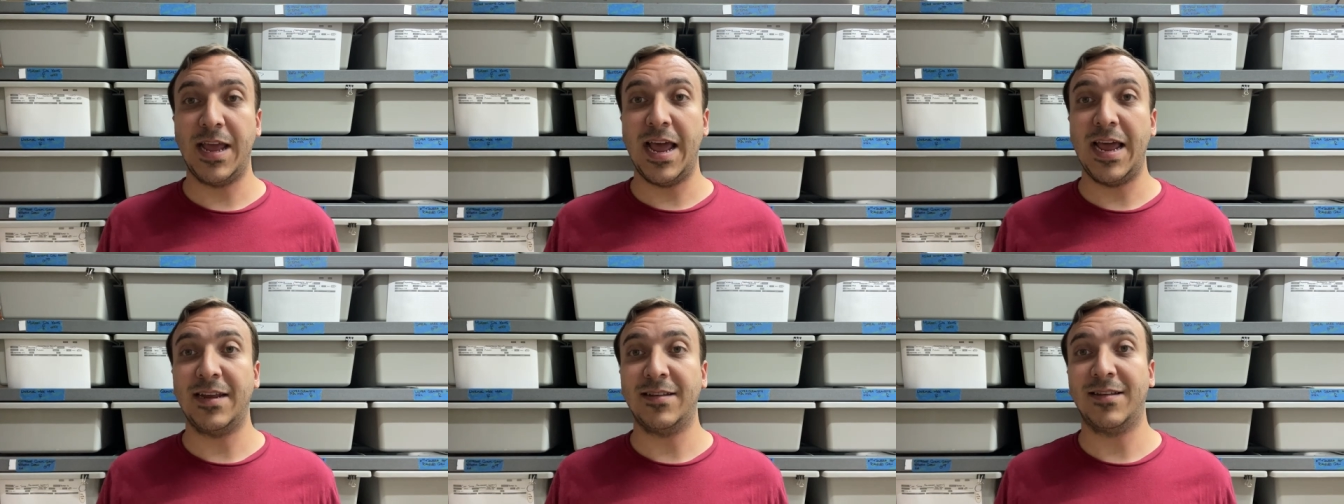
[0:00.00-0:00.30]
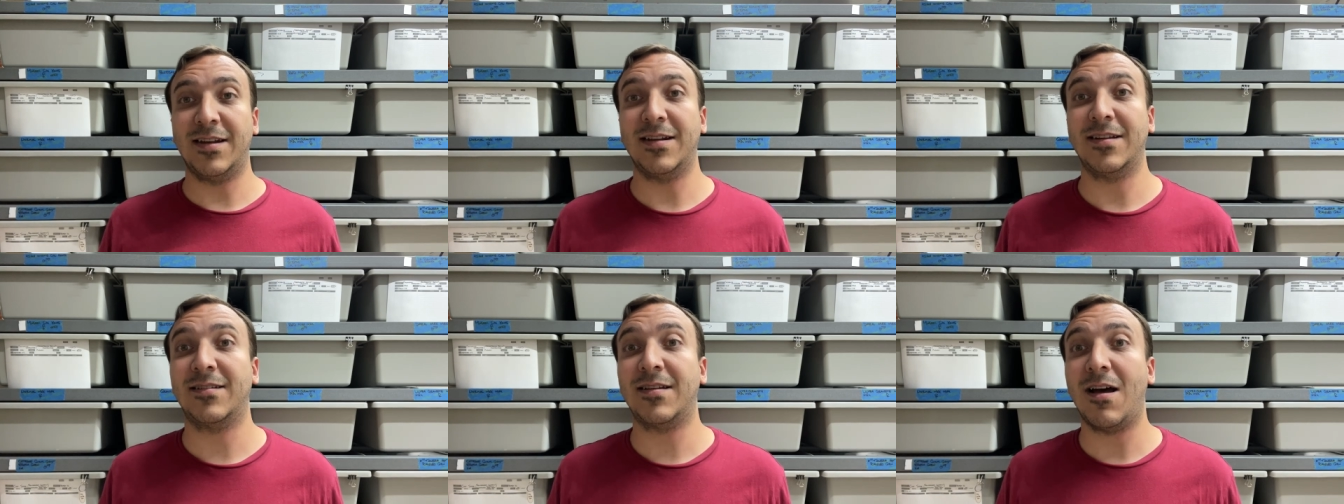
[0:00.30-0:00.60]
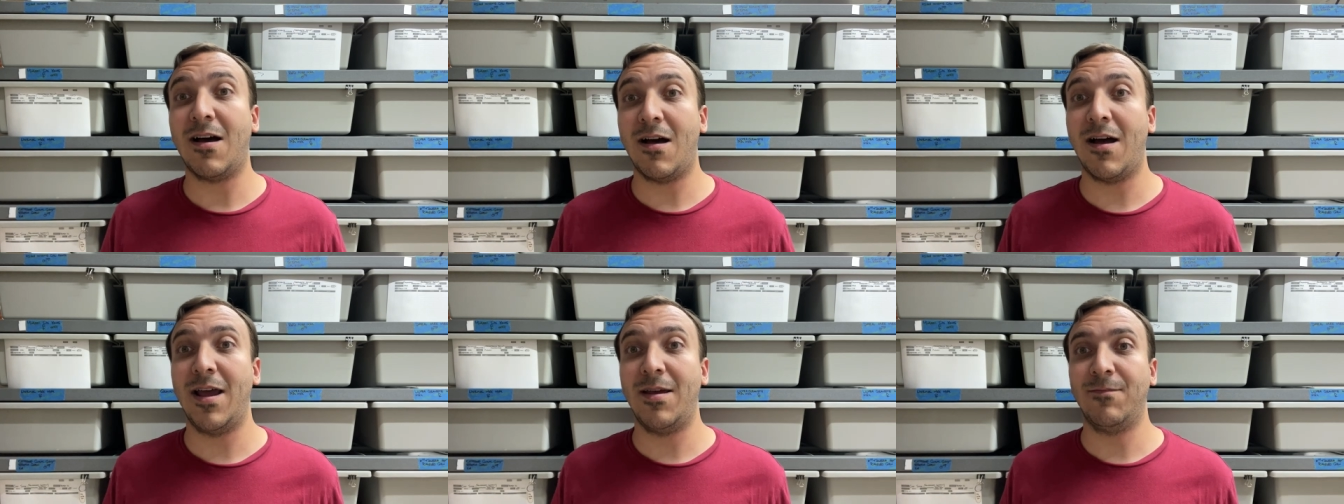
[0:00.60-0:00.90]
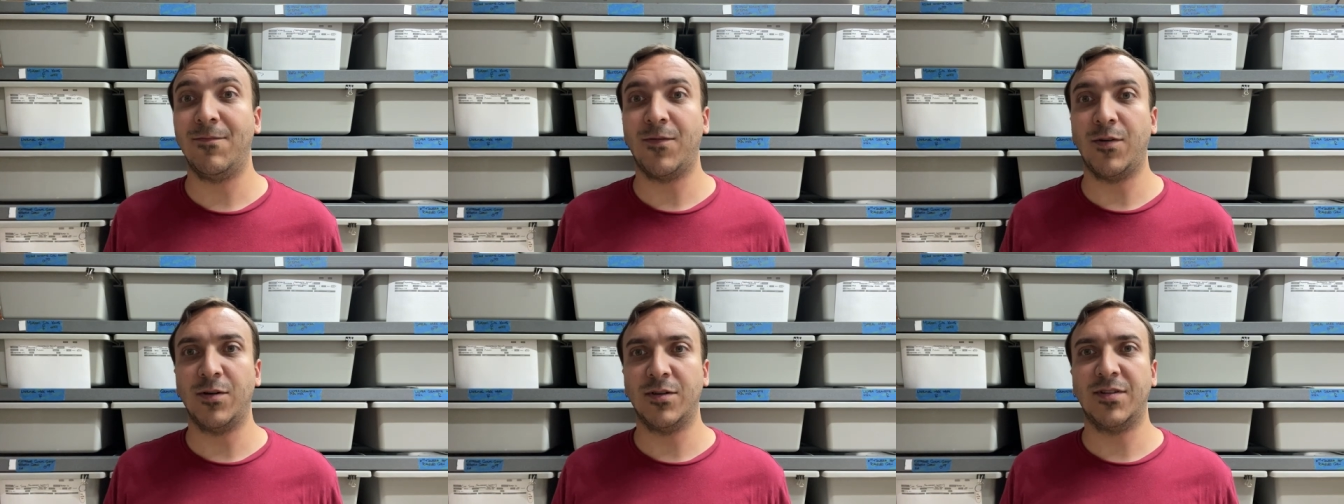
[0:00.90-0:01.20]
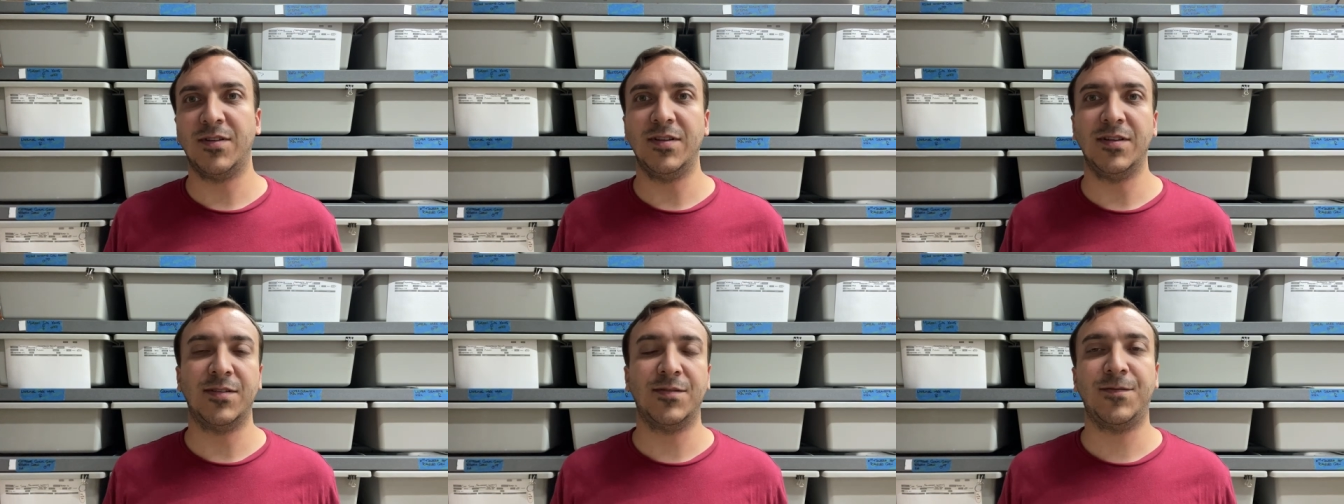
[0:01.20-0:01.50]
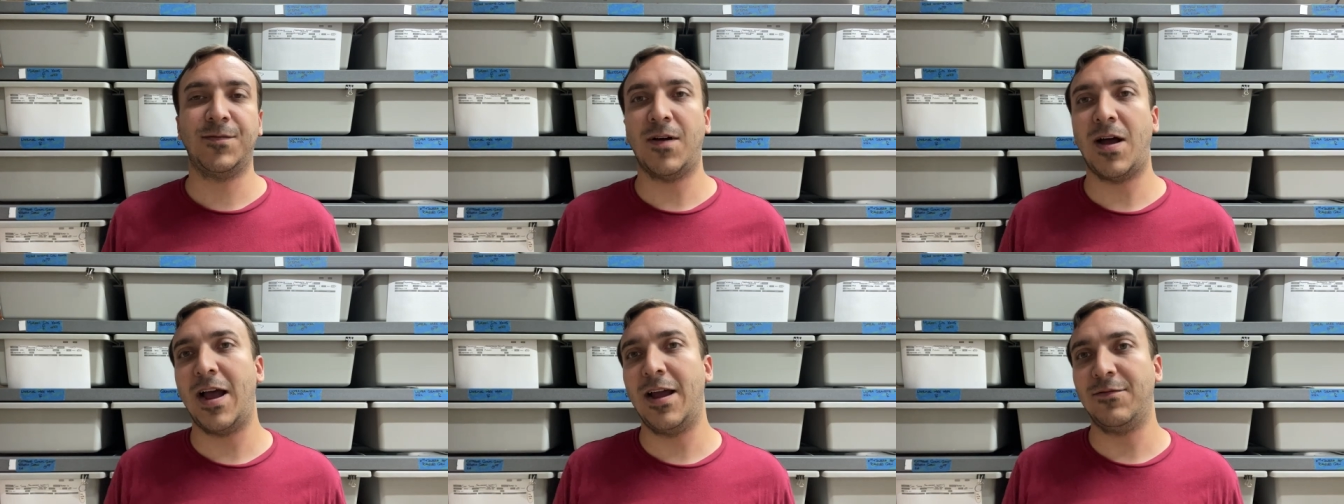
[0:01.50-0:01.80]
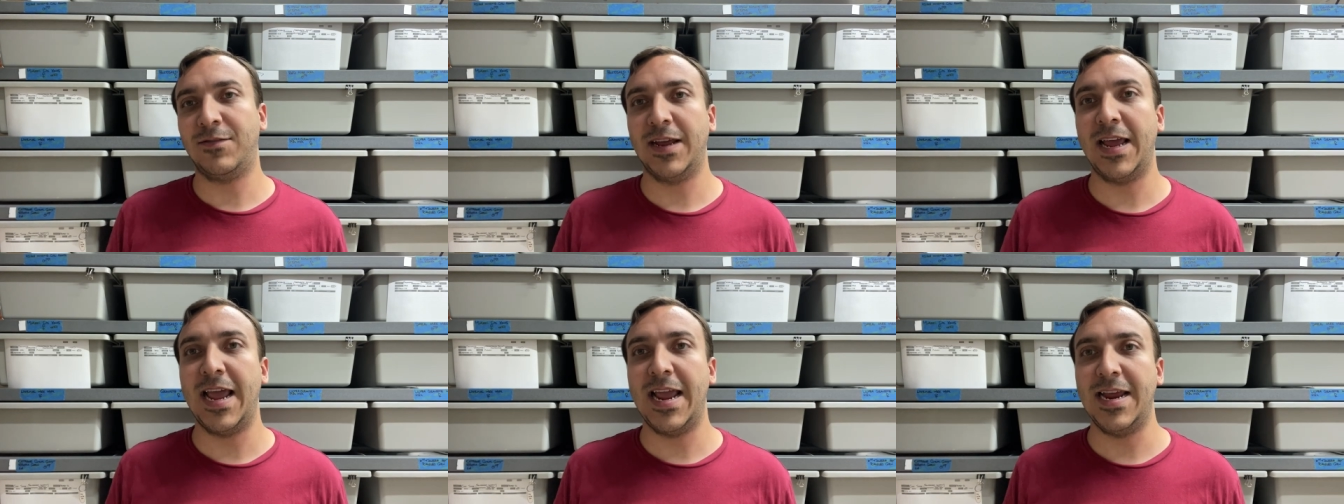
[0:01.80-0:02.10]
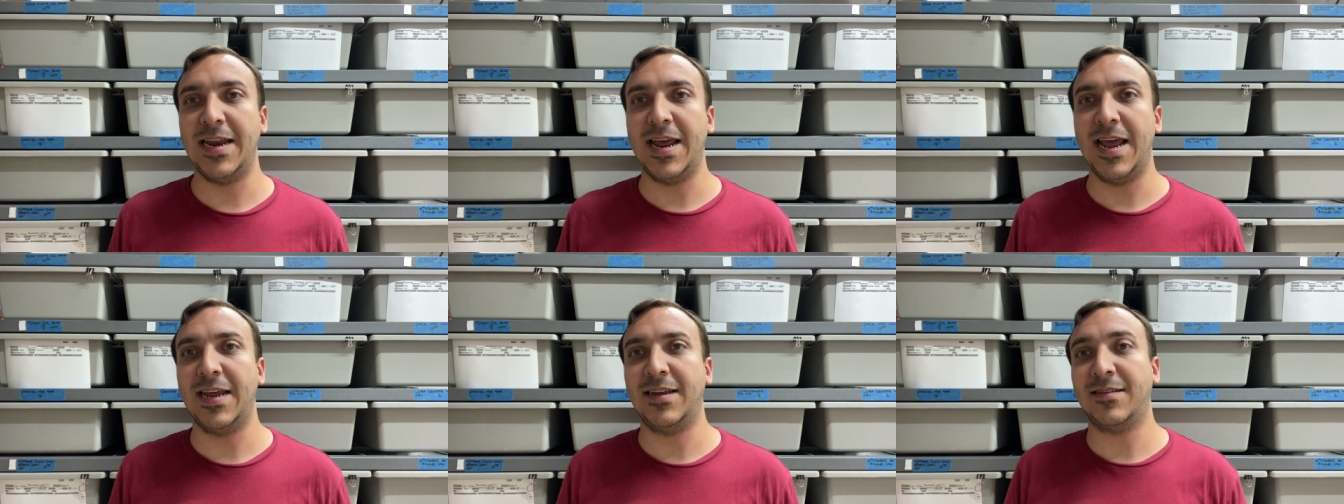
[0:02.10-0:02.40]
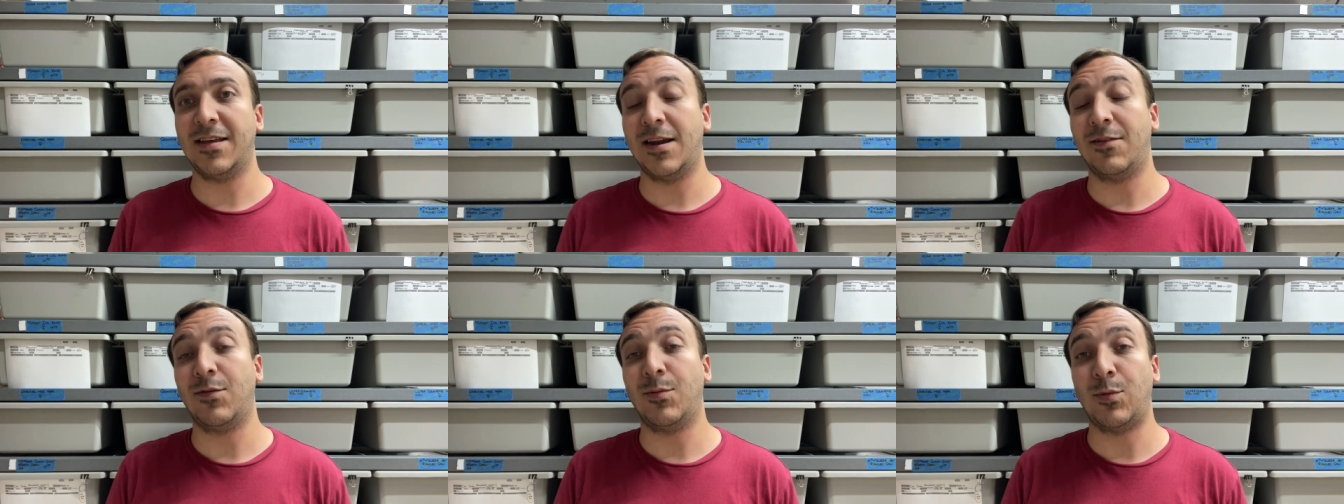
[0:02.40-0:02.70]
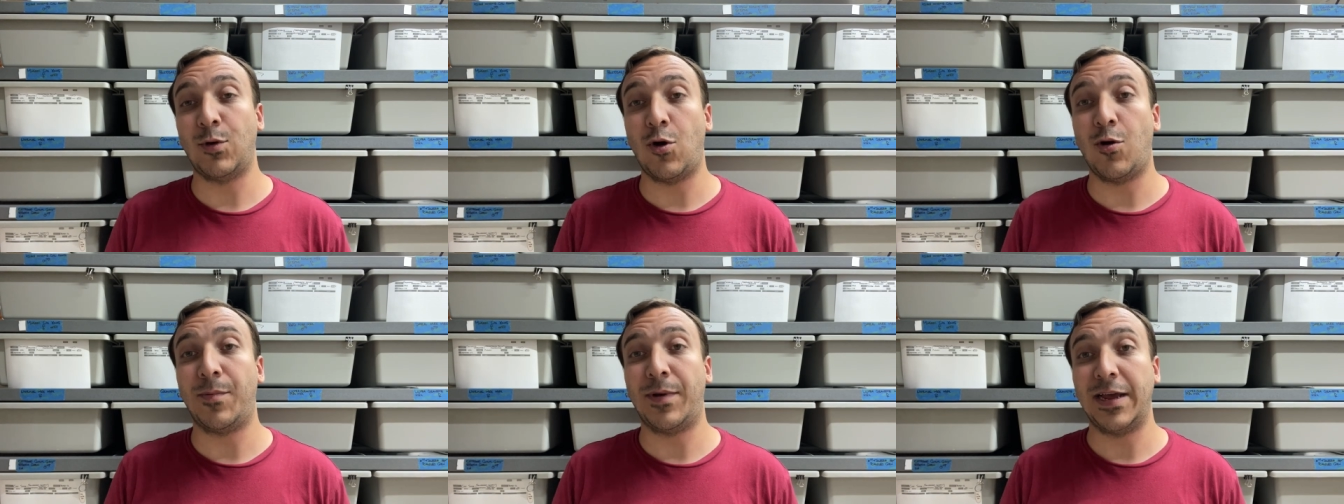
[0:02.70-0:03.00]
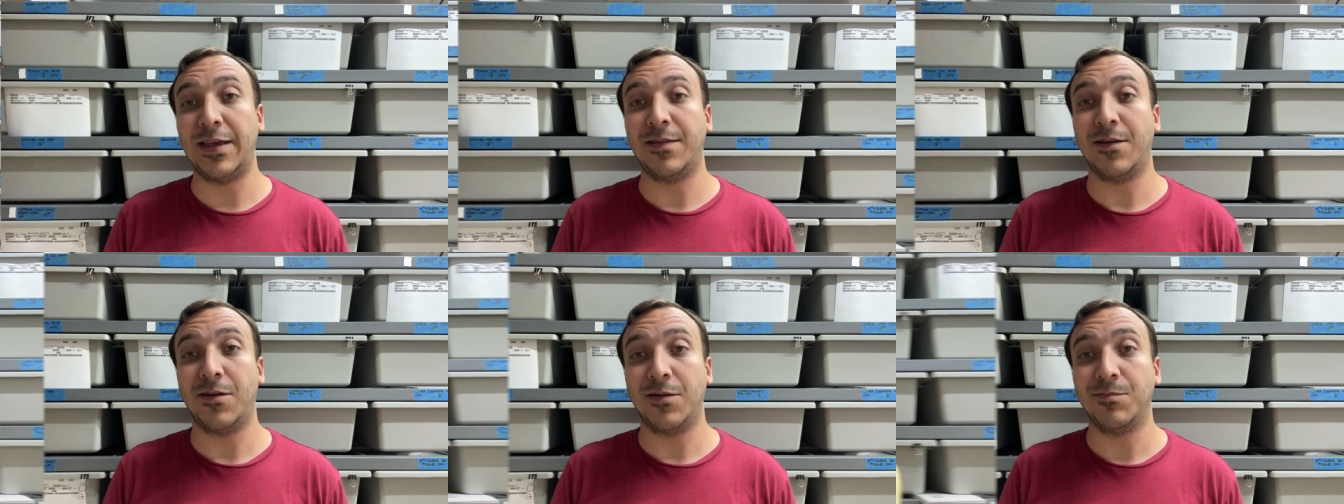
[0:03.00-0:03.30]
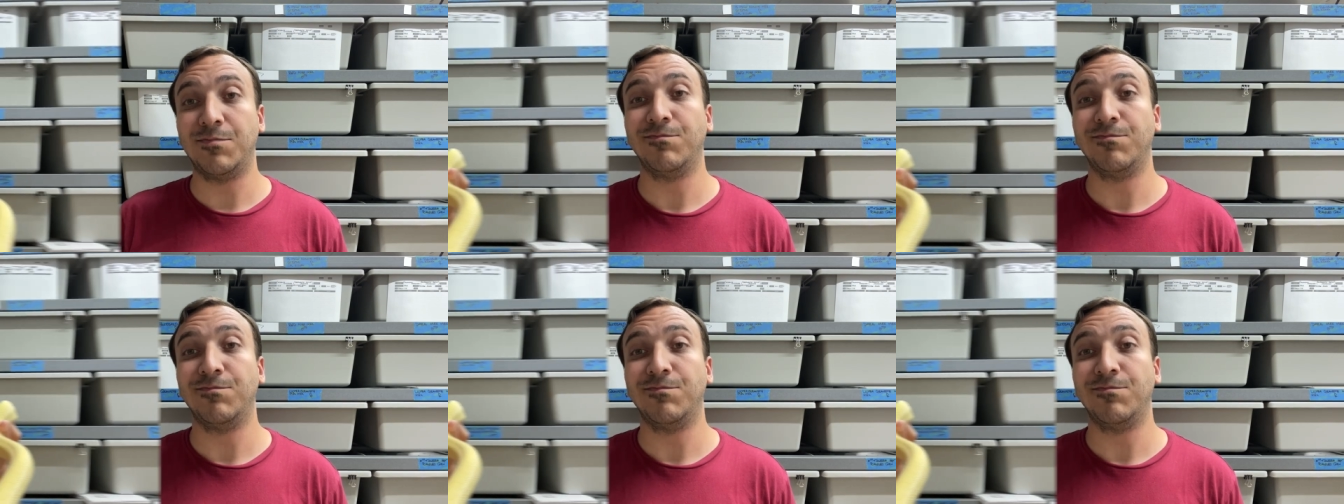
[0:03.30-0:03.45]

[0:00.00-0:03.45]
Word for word: eggs at a time versus five to eight eggs out of a ball python.